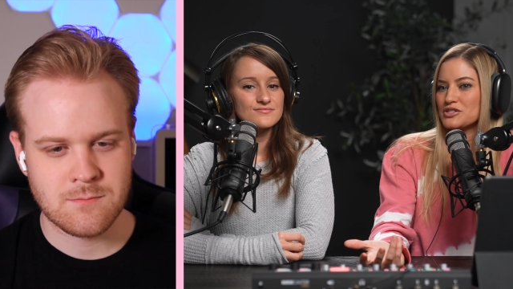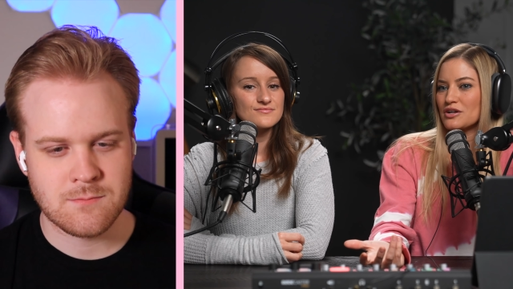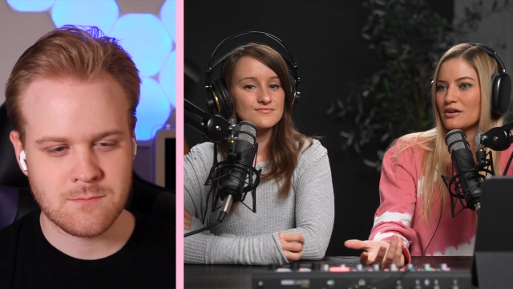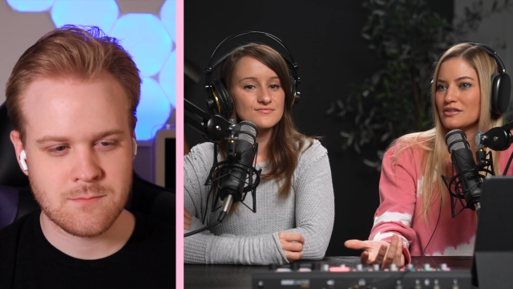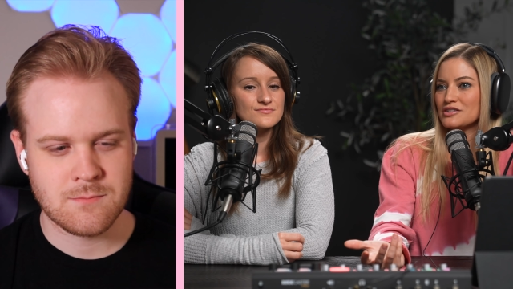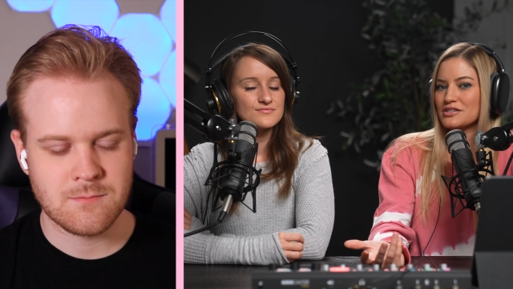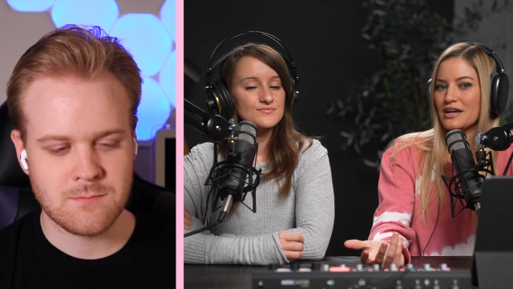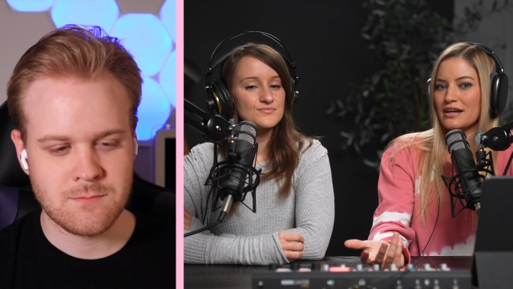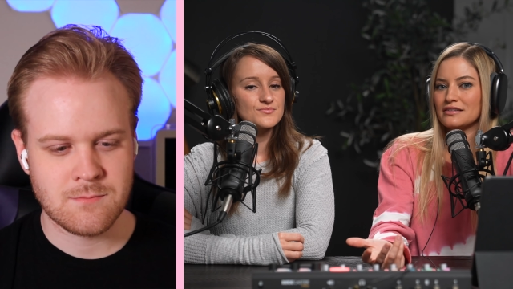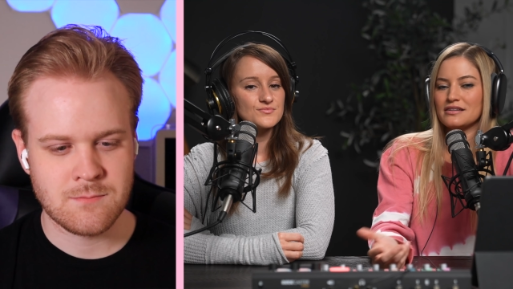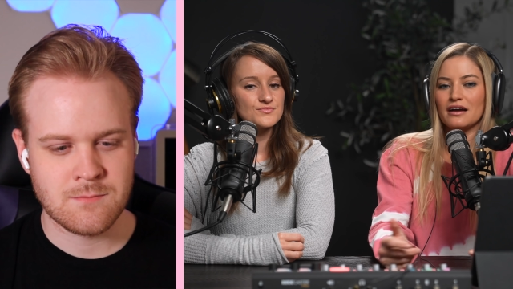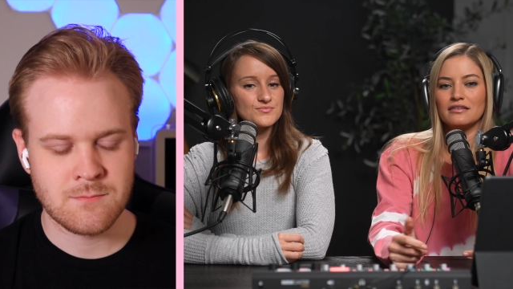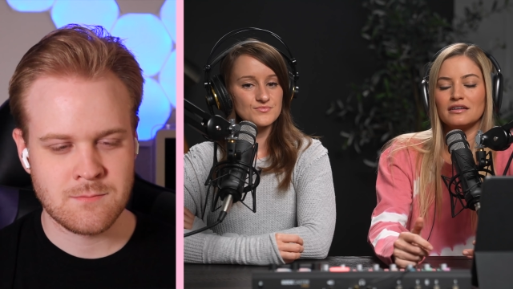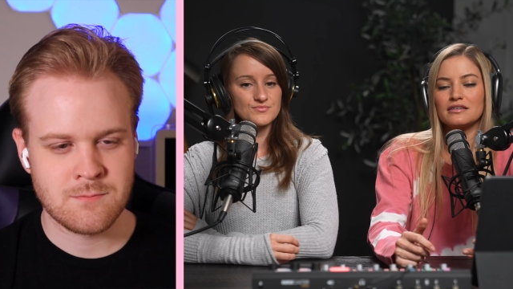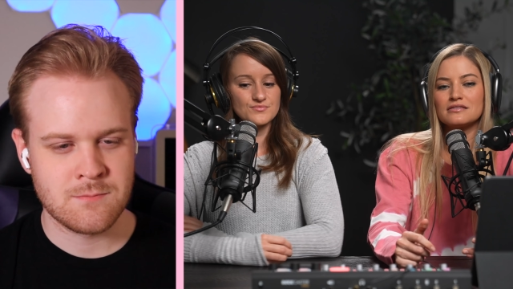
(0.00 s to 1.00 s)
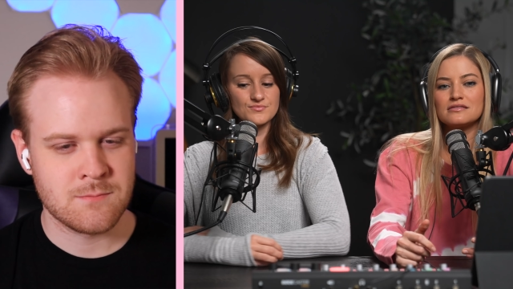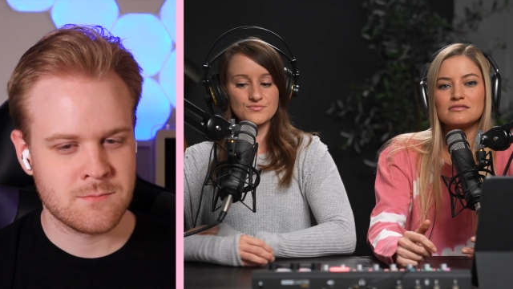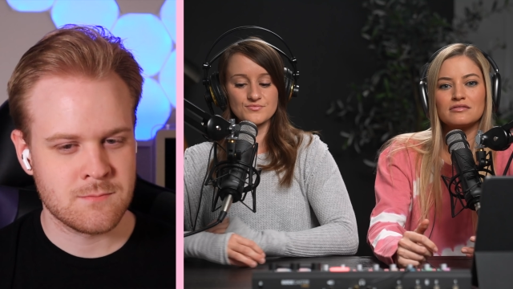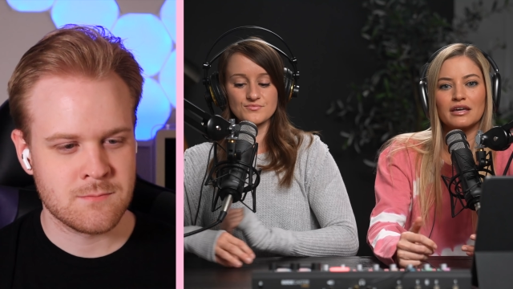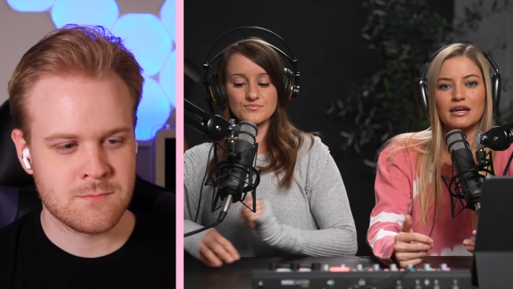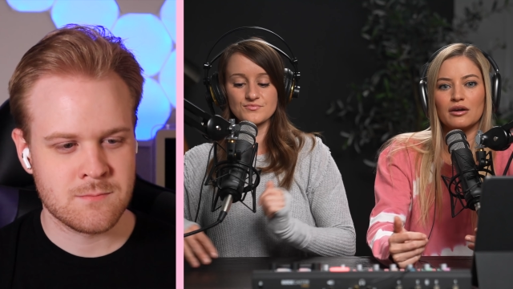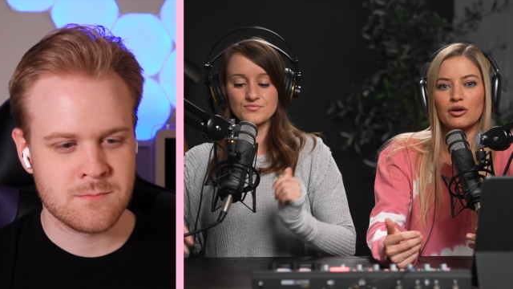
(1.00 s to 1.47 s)
Speaker 1: to start and just kind of tell
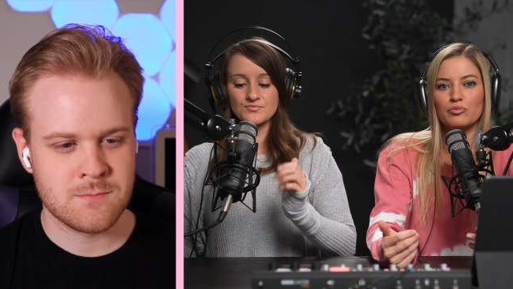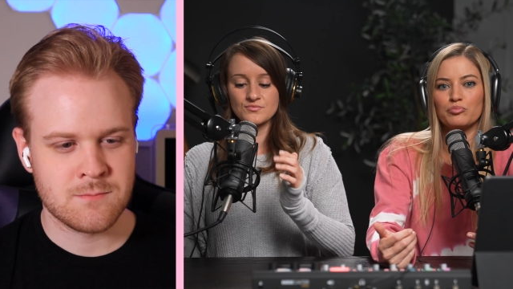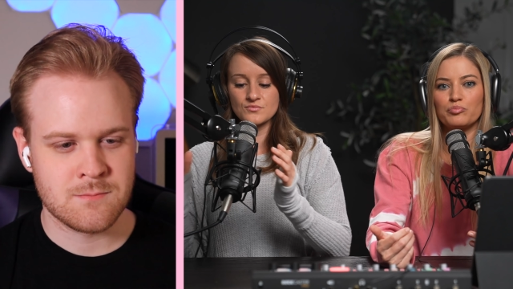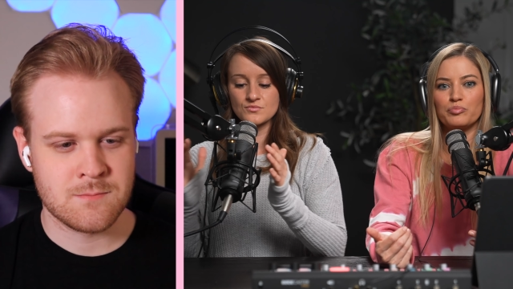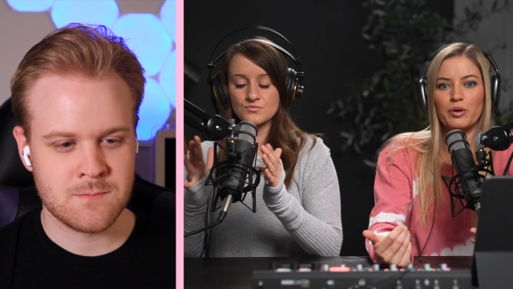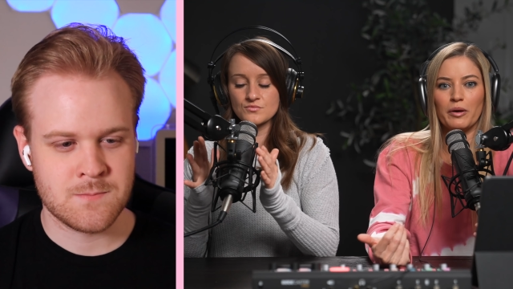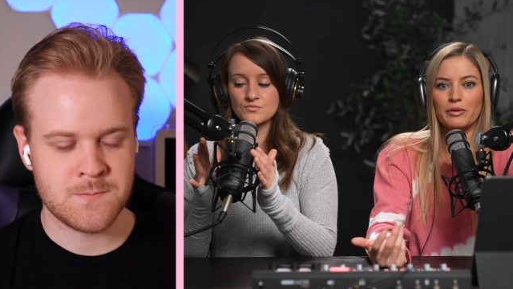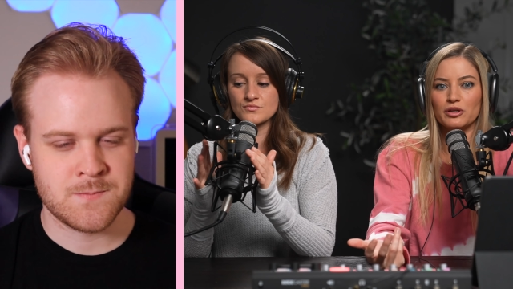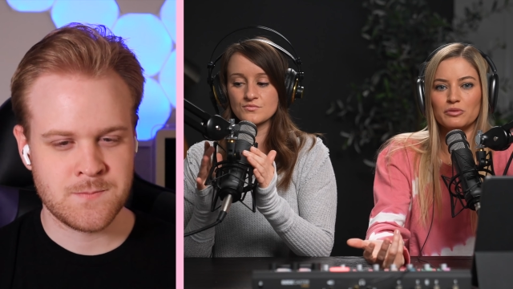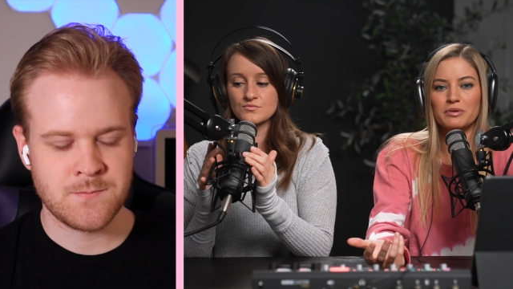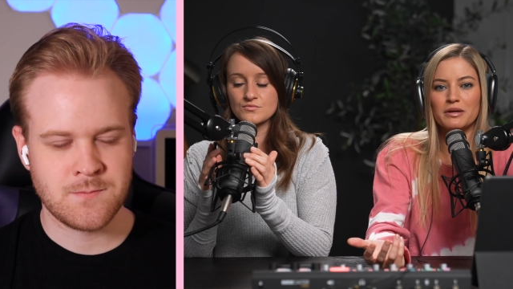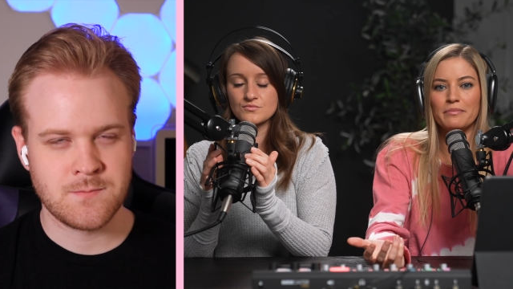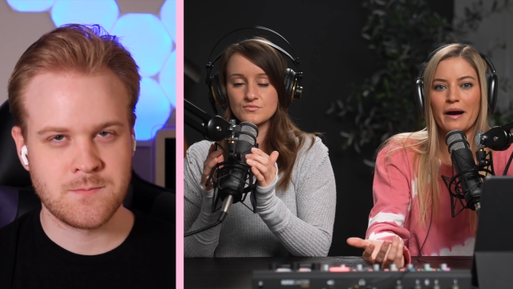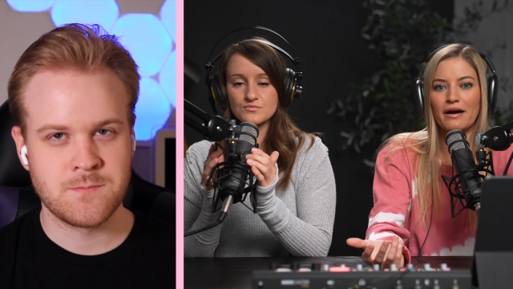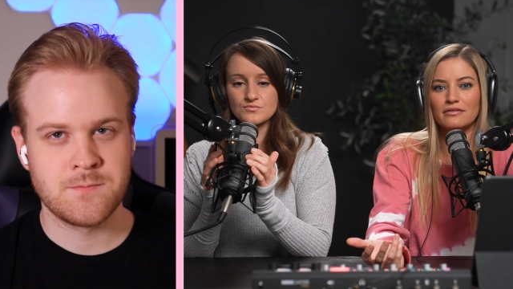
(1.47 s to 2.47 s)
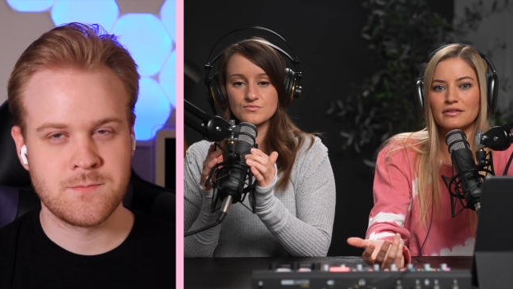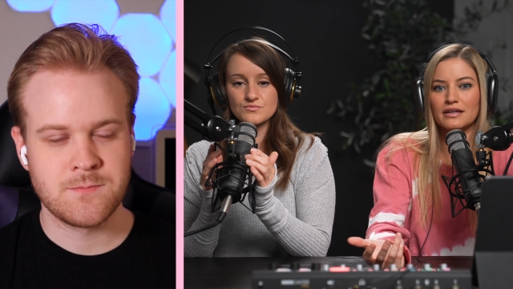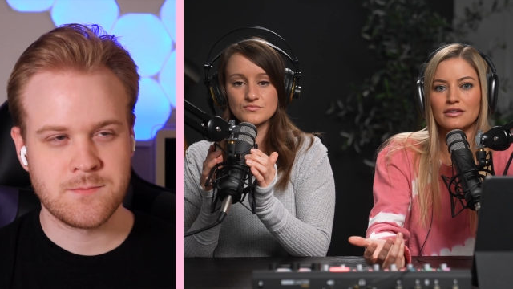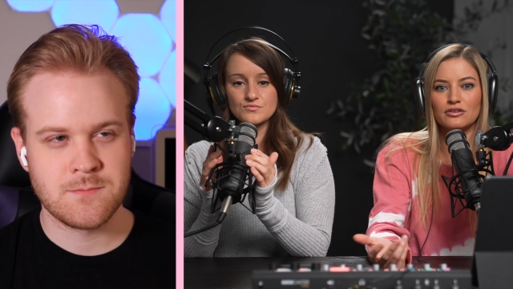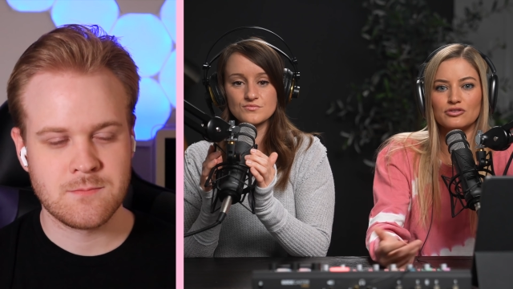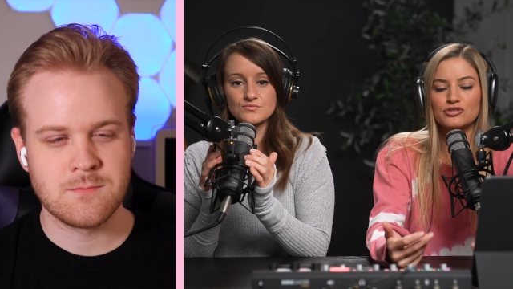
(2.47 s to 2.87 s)
us like a, a little bit about like your